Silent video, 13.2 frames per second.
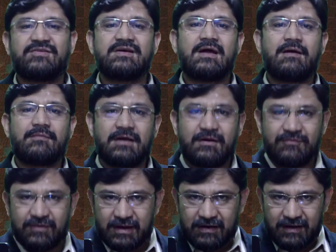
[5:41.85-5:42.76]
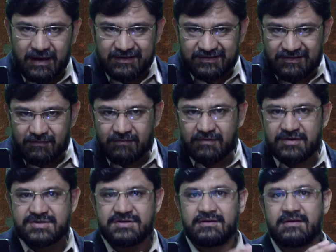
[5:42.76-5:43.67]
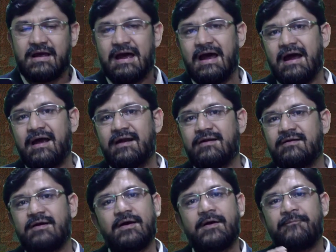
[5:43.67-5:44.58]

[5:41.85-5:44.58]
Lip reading: time graph will give acceleration, and